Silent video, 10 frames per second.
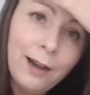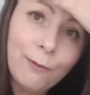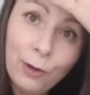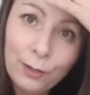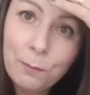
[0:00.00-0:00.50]

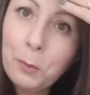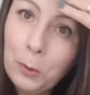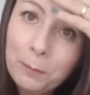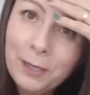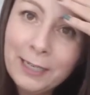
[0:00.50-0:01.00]
I've got an
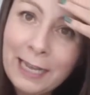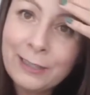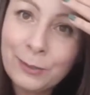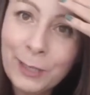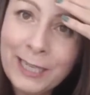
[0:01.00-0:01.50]
appointment
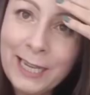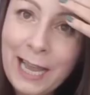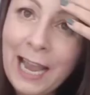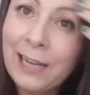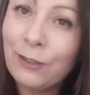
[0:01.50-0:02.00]
next week at the
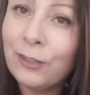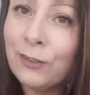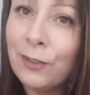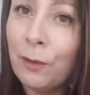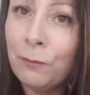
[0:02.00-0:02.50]

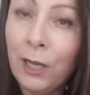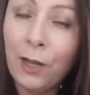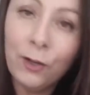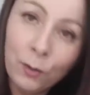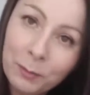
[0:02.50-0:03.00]
hairdresser's and I'm I
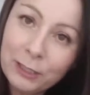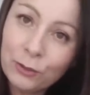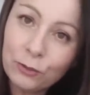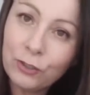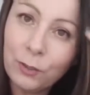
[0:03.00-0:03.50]
normally
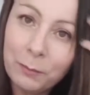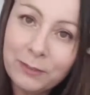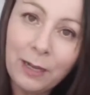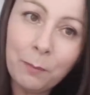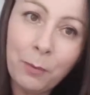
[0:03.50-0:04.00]
touch it up
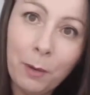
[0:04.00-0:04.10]
myself,